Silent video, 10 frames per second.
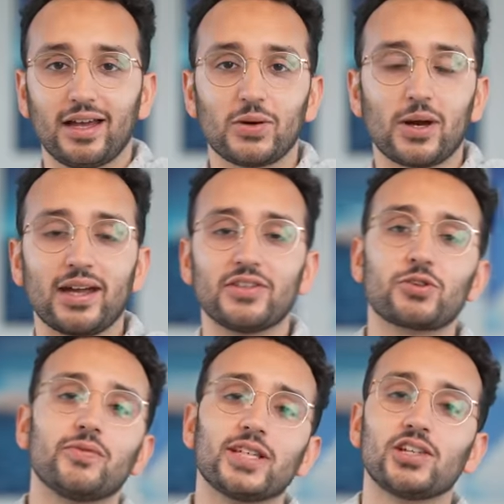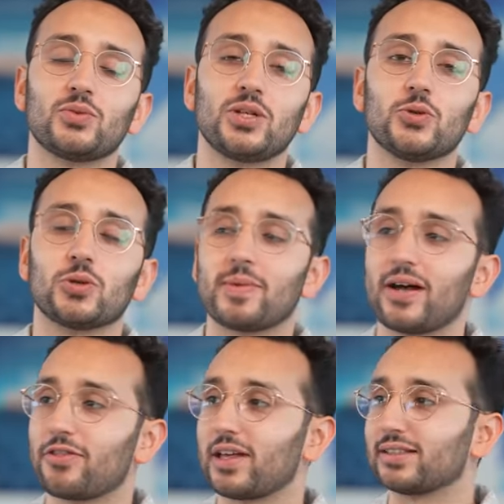Anyway, in this conversation, we talk
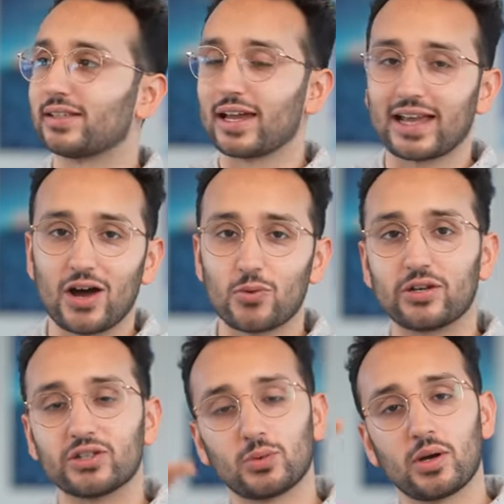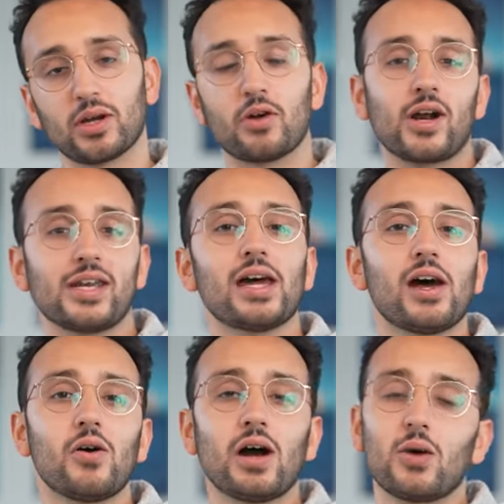about things like how we got to where we are right
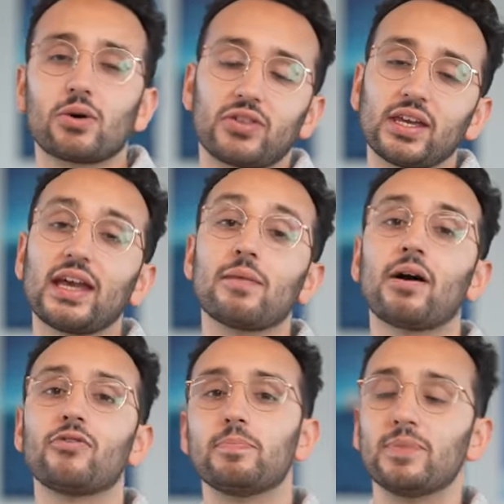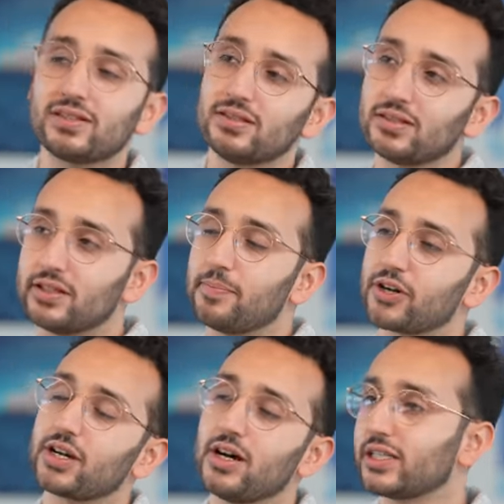now, how we're thinking about the business and the
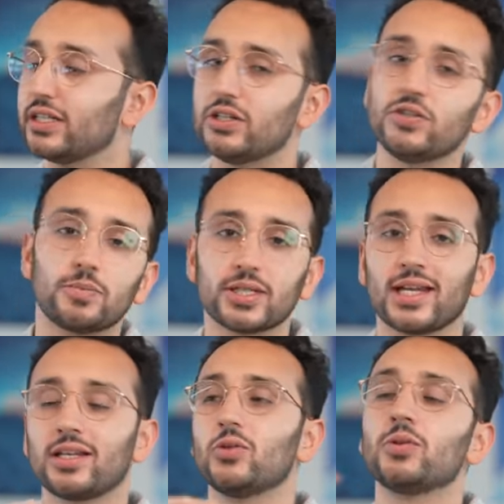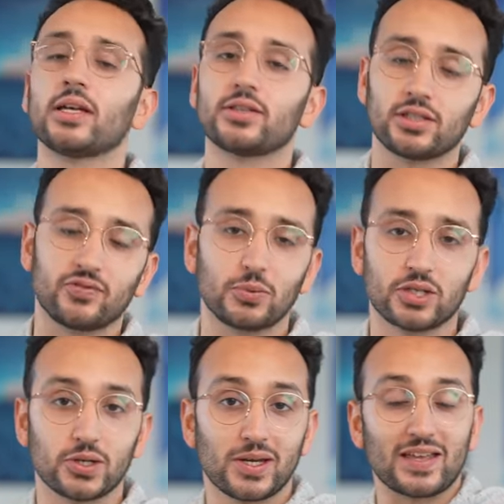podcast and the YouTube channel and all the other stuff that we're
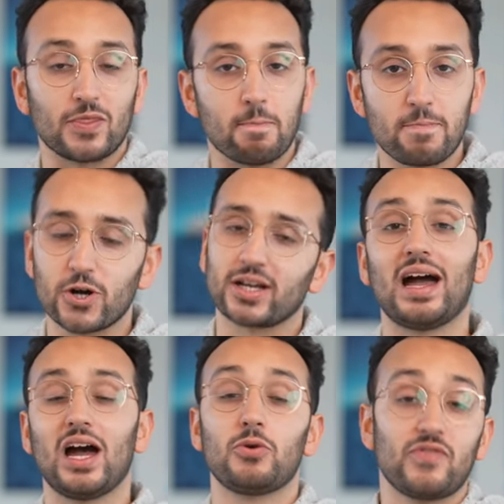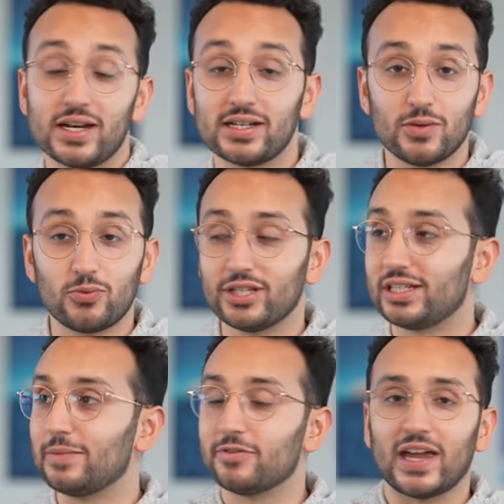doing and the book, how we've ended up with a
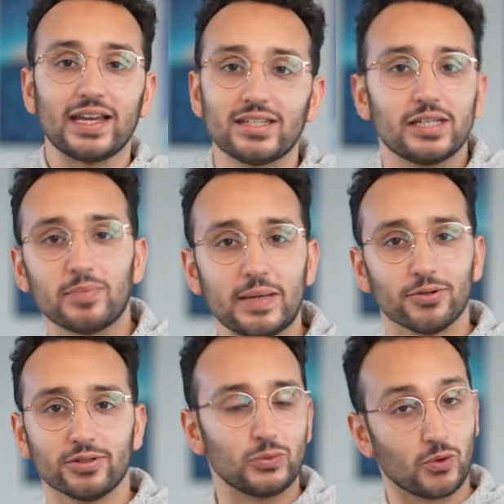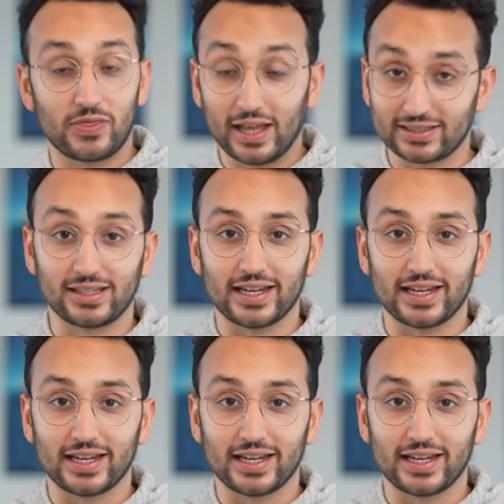team of 18 people and what that's